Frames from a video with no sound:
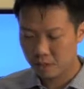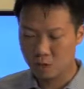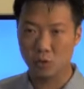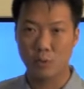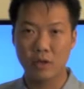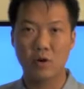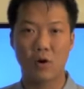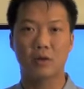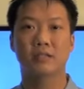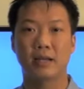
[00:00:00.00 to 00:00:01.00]
So when you're
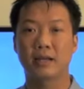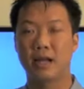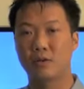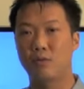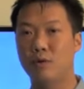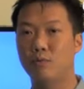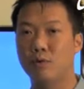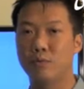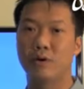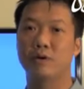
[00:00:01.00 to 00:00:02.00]
on site, like
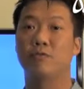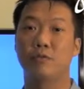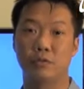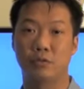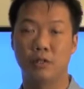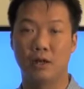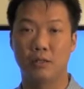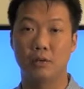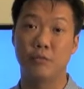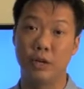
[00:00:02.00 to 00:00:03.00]
where we were on the first,
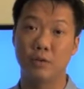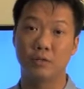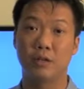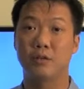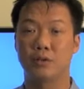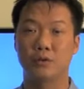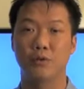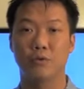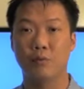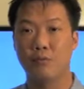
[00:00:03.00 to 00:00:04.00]
the videos that they show
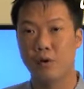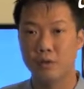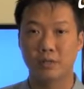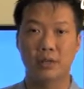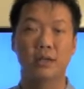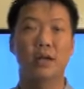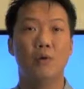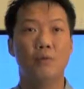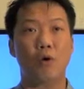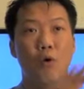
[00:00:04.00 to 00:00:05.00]
you, when we're on site,
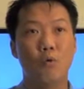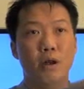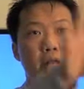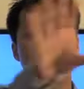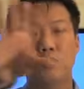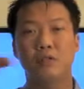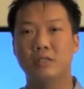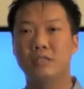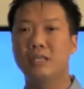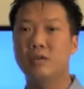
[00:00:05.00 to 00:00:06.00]
we already could
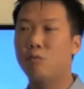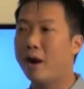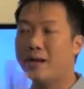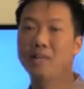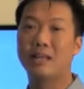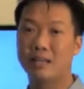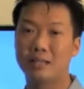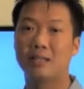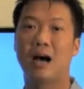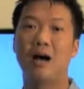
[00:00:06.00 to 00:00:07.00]
see where the
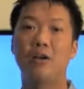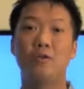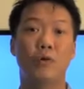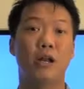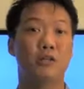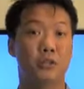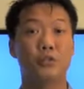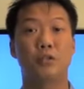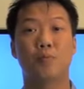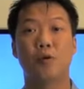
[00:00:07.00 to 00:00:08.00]
hills are in relation
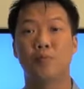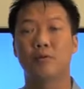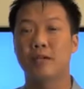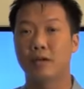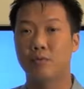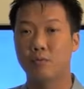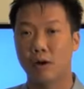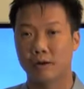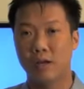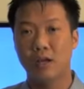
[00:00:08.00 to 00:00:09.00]
to the property that we
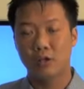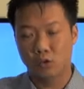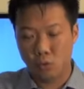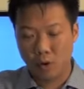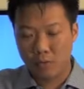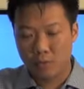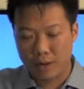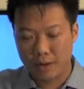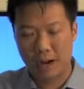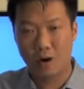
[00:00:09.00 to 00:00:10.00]
want. So when
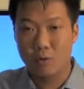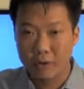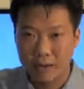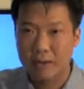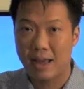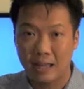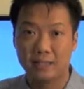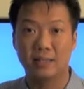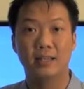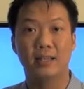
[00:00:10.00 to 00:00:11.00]
we
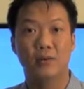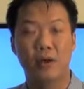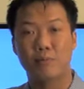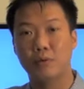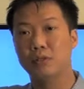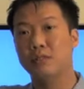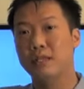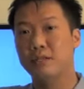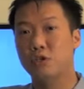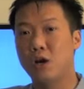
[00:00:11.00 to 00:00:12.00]
calculate and put
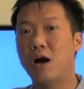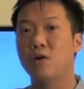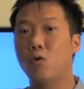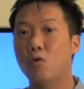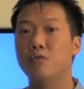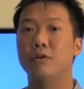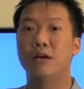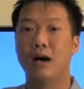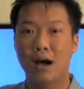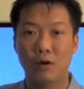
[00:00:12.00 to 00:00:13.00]
the chart over
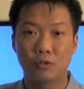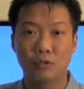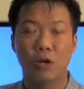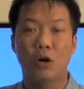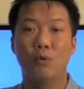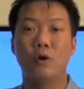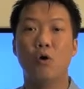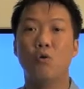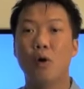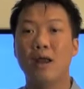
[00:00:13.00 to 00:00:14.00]
the house, we
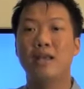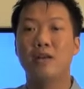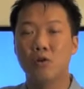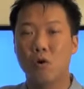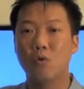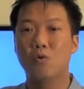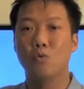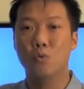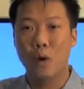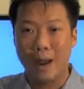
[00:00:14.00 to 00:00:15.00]
already know
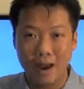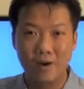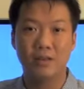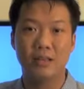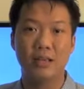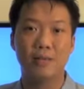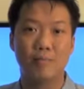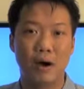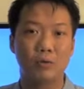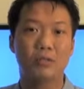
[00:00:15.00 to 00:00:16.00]
where the
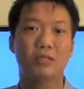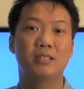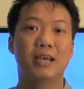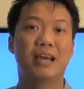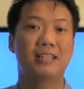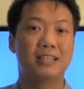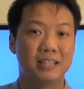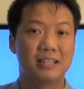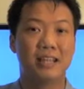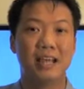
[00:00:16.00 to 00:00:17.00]
mountains
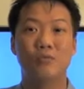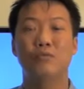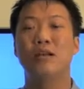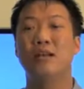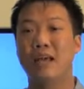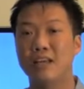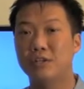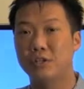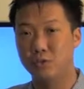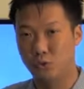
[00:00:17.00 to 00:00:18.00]
exist in
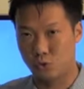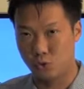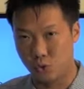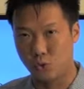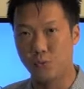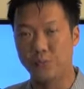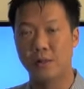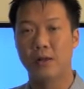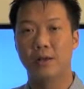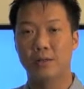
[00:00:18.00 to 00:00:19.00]
relation to
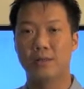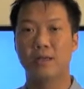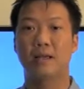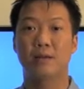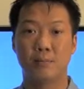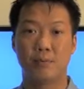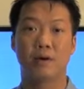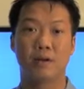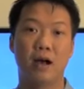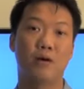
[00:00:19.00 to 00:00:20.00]

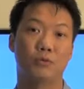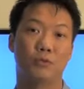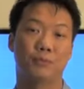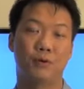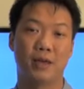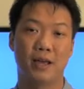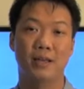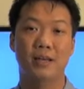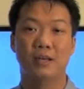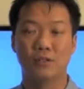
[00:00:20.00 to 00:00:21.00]
the house.
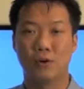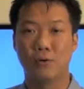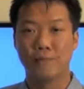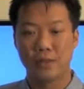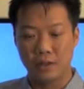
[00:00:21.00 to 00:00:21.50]
Okay, so